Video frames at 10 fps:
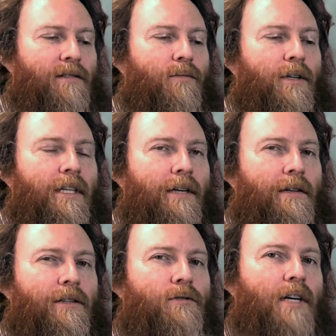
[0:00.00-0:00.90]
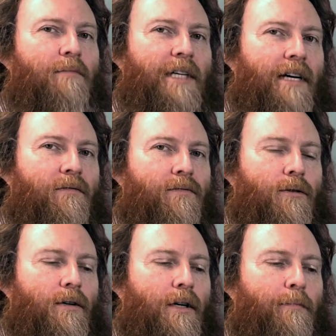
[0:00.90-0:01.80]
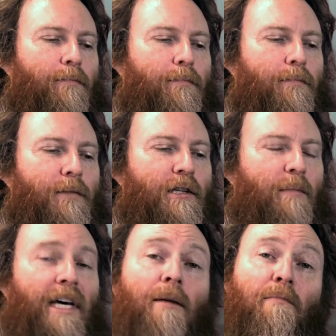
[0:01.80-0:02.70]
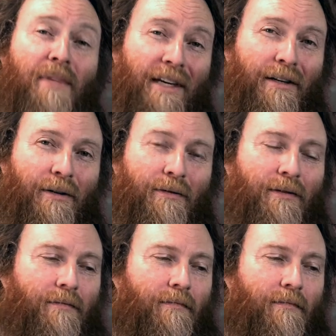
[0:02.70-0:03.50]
the one that you need to drop down for to make a B note.